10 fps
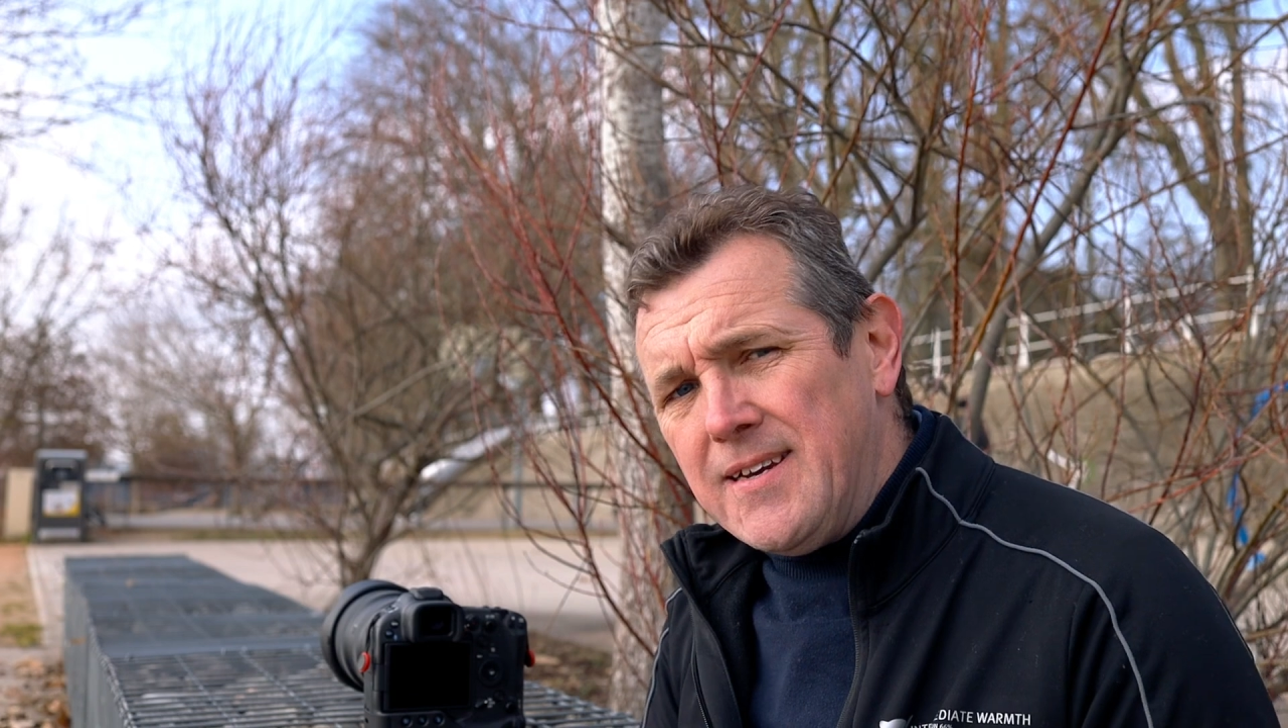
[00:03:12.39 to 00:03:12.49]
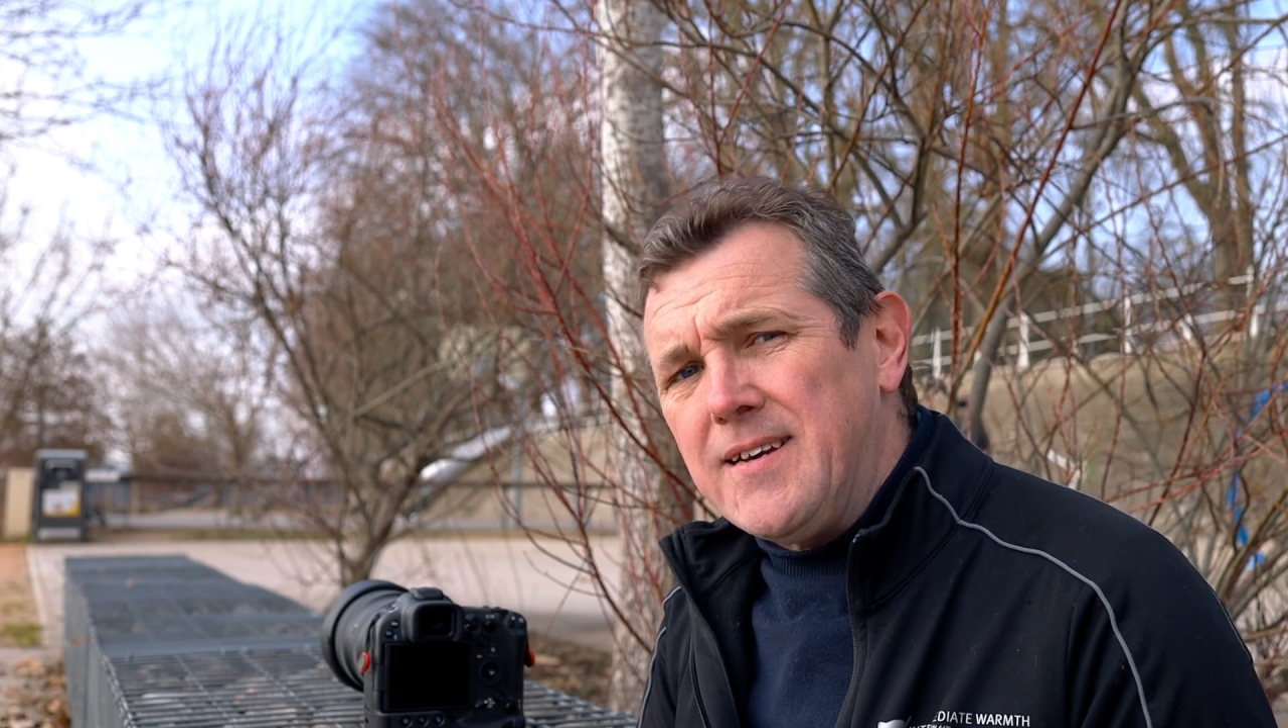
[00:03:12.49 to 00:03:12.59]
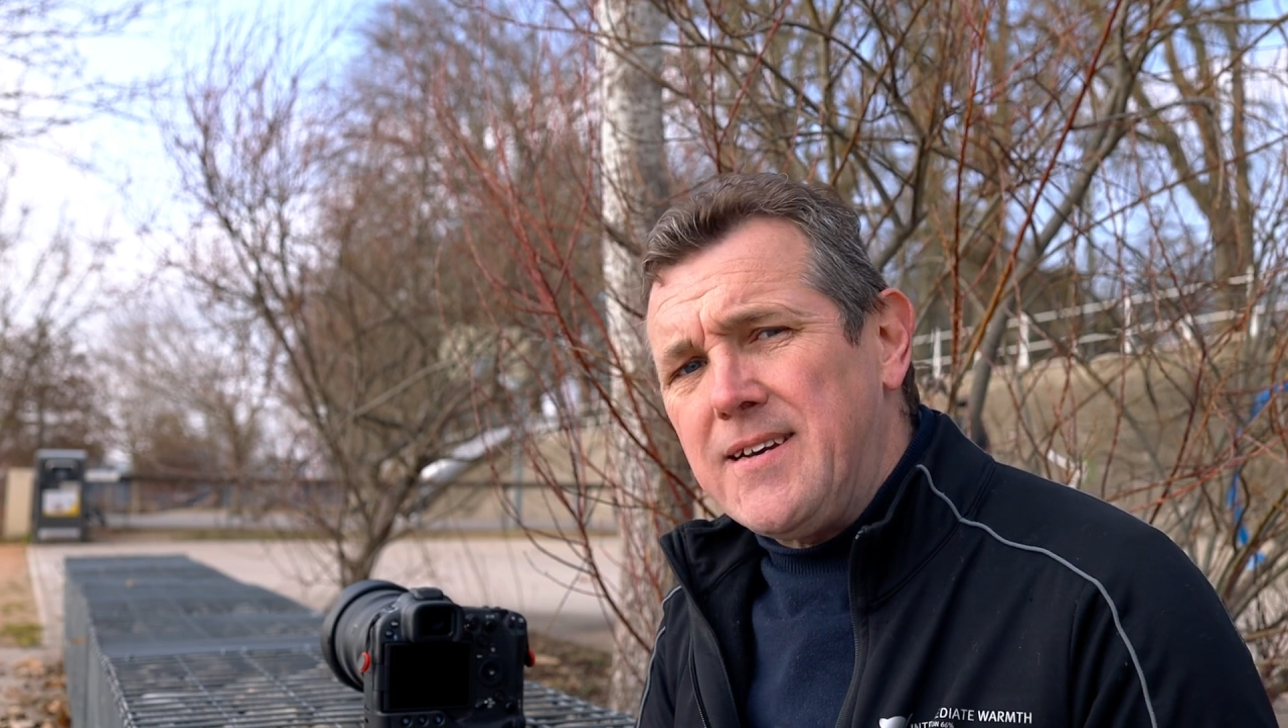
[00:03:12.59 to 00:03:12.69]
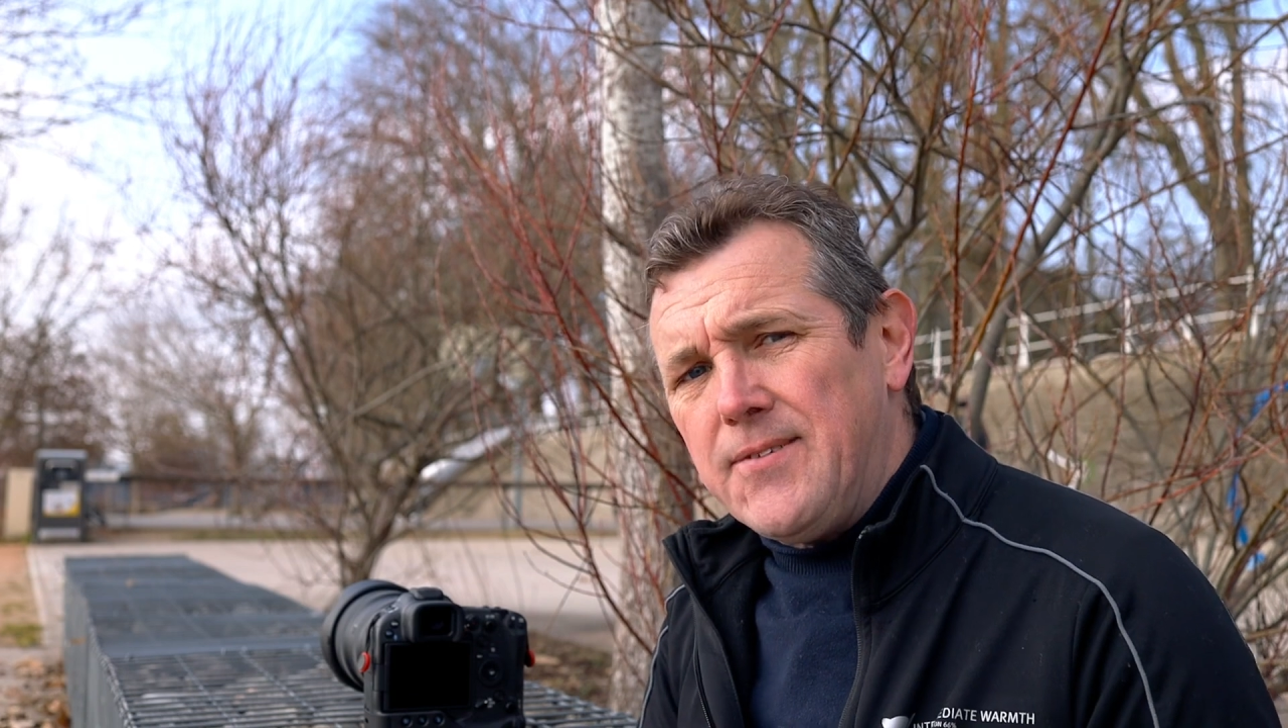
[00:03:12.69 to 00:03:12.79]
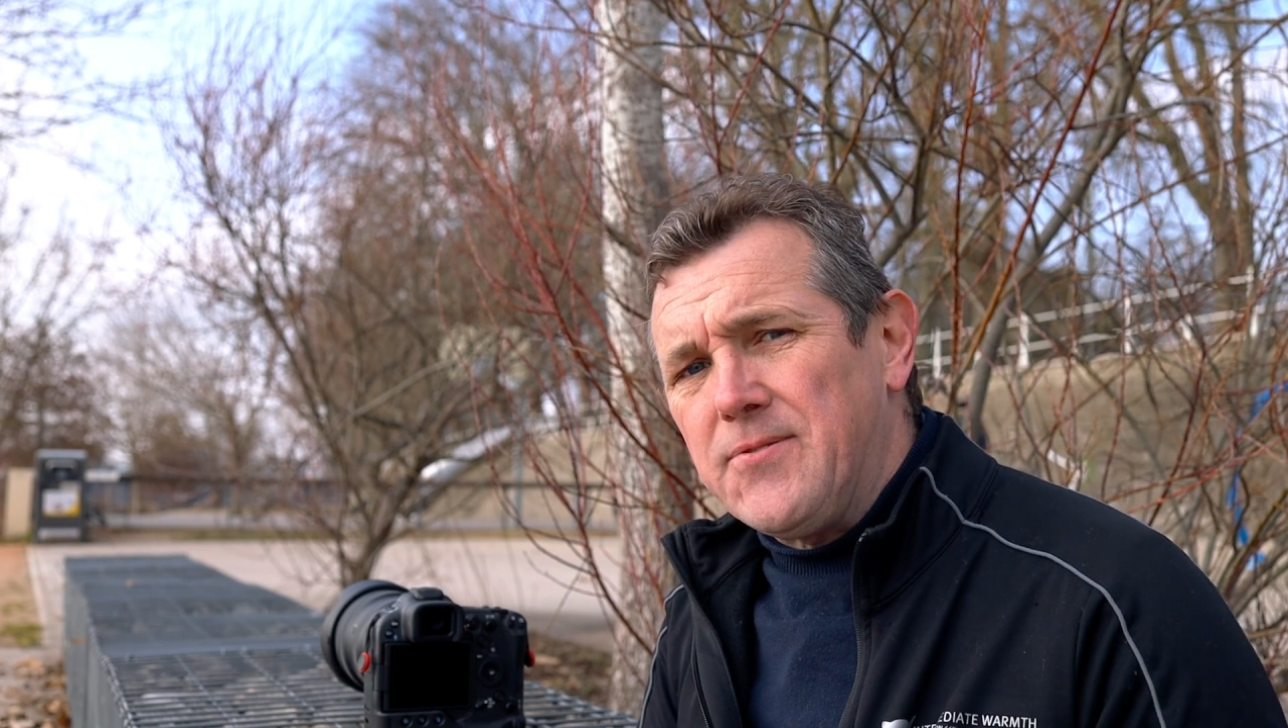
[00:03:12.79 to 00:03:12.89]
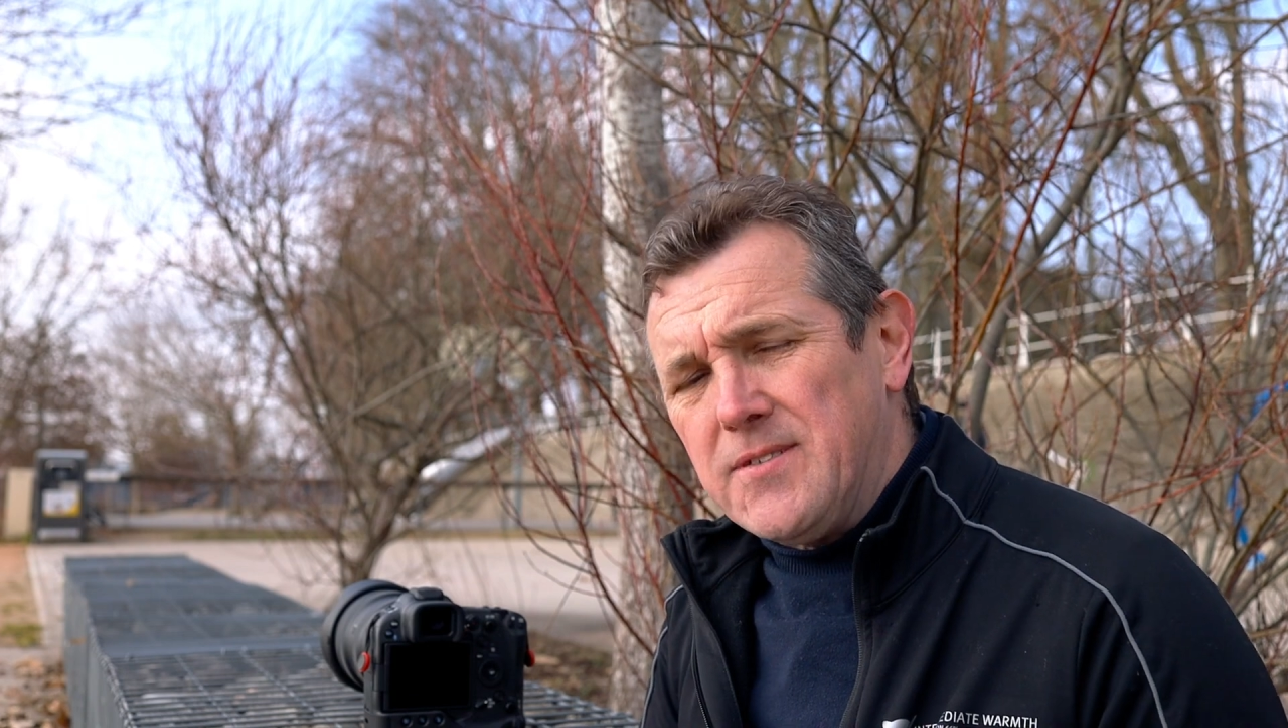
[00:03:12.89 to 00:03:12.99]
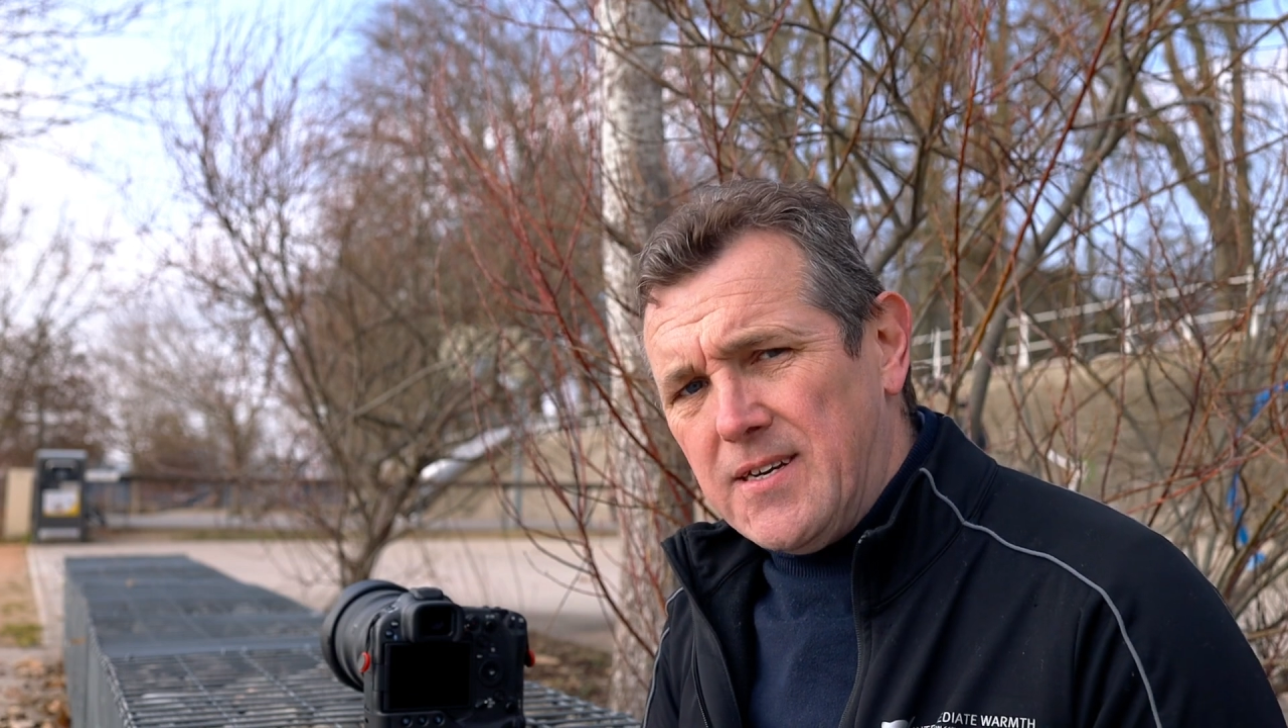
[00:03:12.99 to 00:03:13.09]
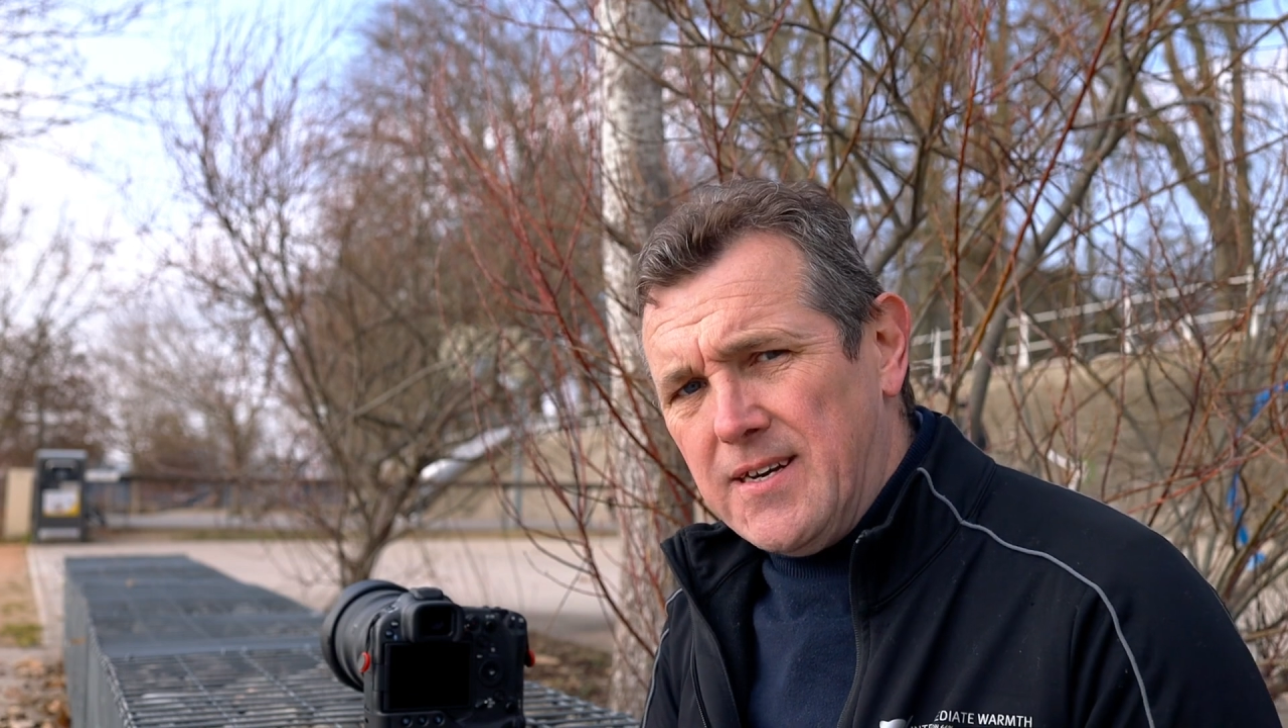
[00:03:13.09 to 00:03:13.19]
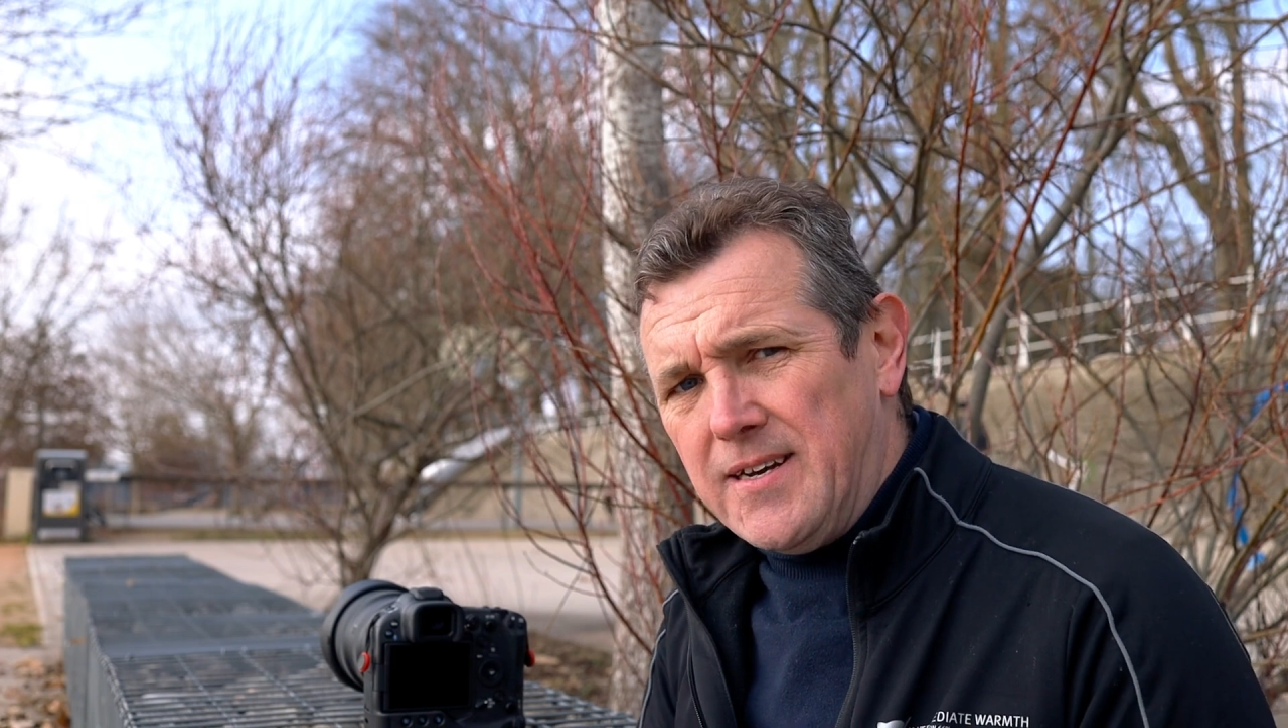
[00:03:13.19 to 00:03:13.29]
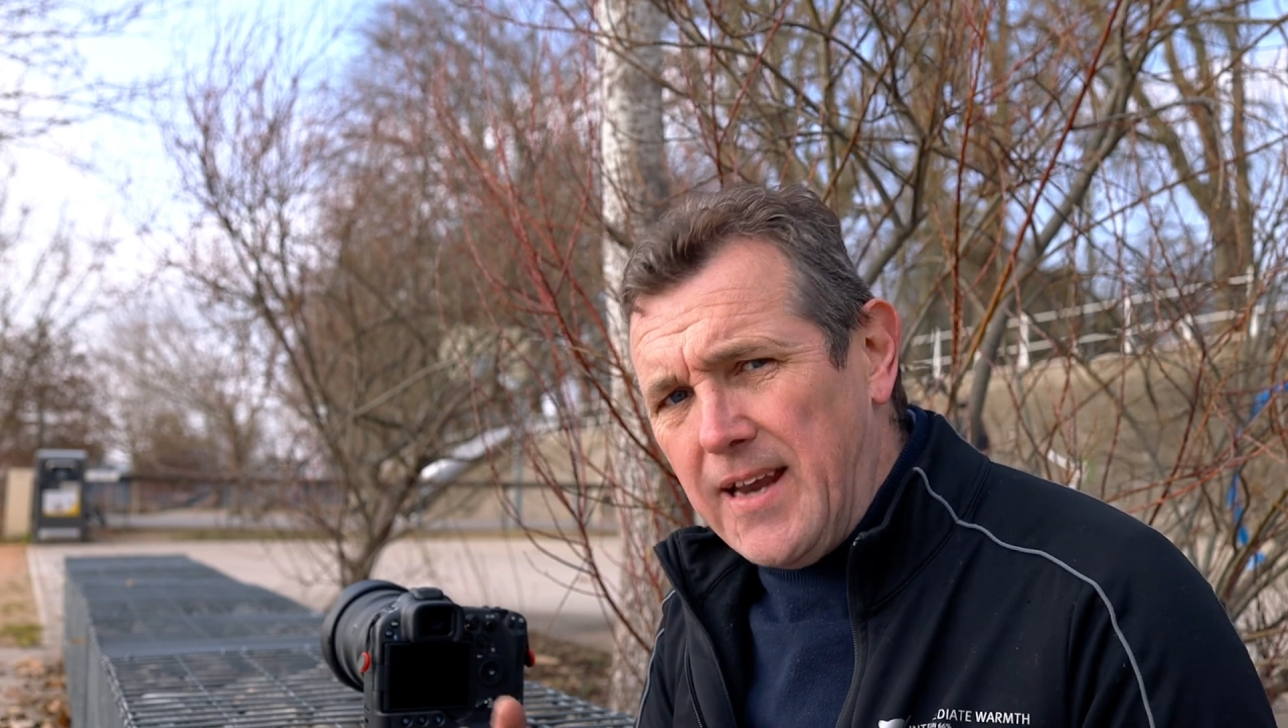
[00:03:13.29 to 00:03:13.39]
the difference in the